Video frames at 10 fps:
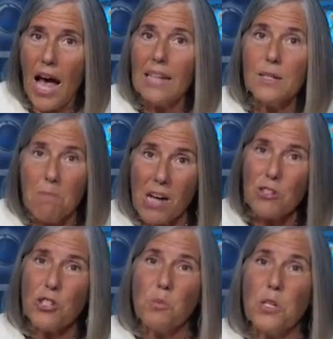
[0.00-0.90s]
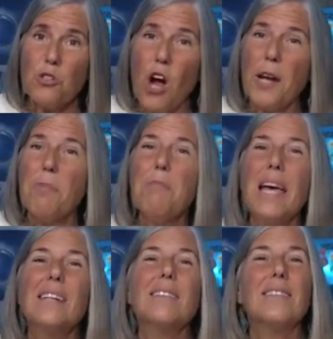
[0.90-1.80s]
As much as we try to
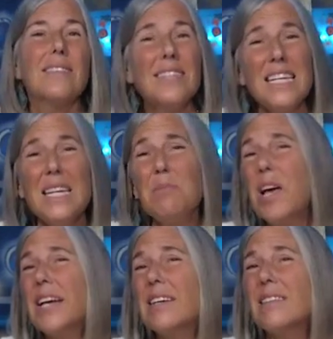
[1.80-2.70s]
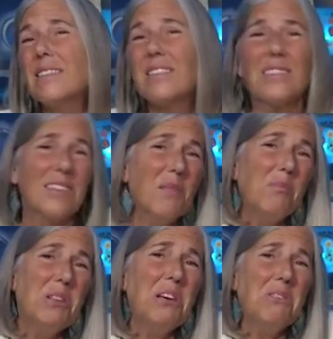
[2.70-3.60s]
make it seem like it's
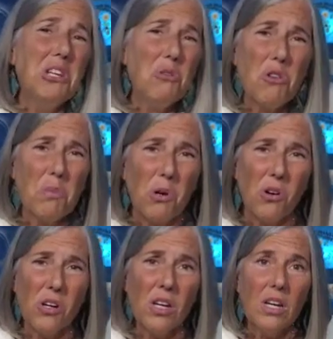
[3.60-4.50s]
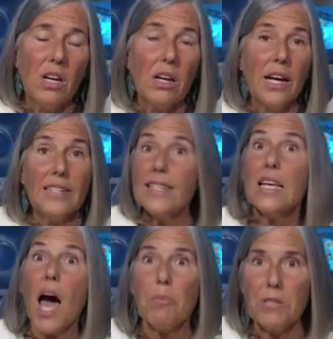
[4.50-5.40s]
completely normal, it's
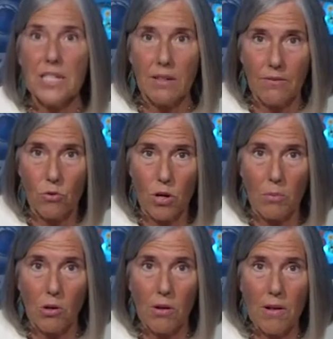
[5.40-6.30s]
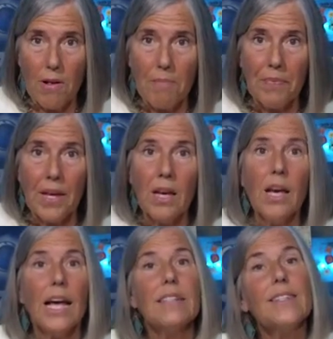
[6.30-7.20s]
the opposite of normal.
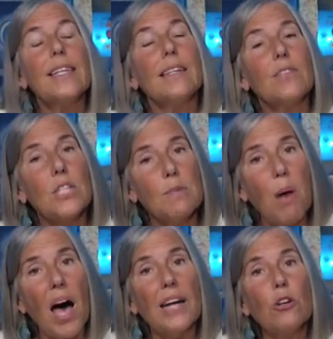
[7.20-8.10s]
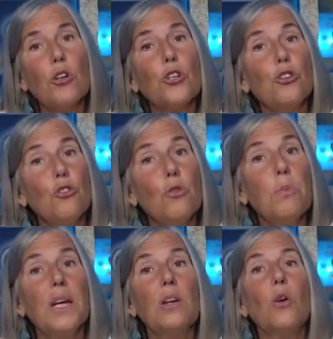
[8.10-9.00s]
It's the inspired
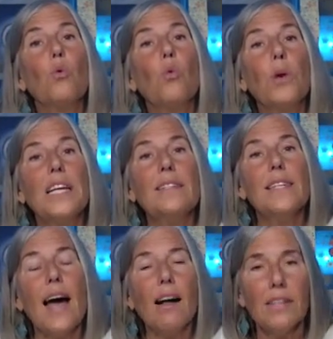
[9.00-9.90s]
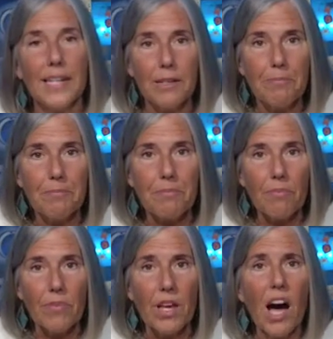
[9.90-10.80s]
human retelling
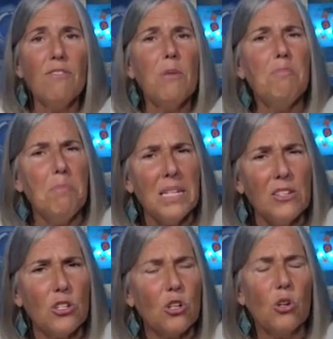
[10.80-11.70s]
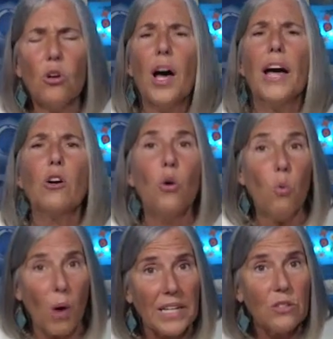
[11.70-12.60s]
of a mystical and
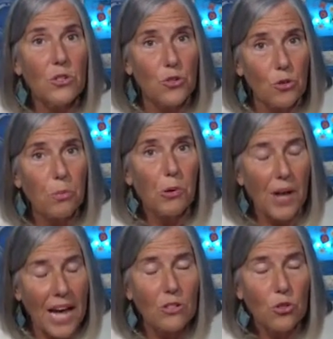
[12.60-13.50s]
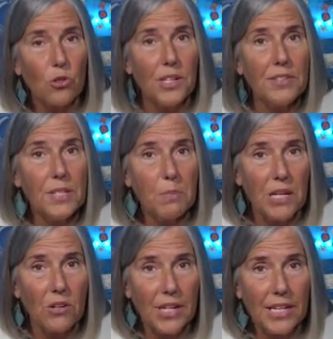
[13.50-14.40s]
quite supernatural
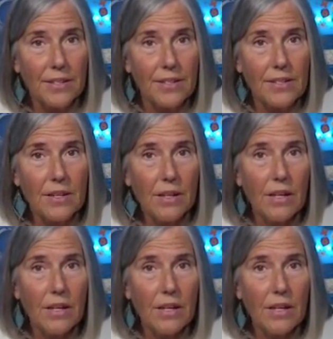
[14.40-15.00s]
experience.